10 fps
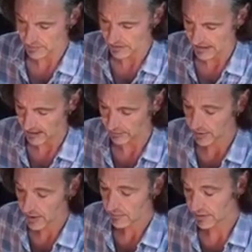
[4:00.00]
and down,
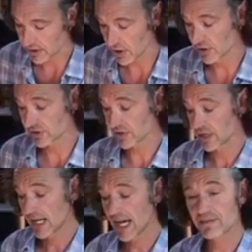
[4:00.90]
because
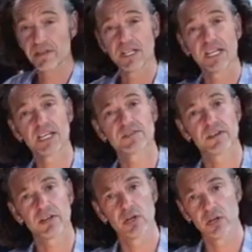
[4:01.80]
everything gets
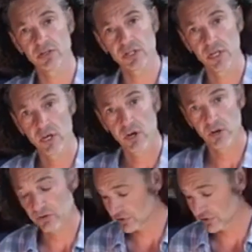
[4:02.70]
very hot on the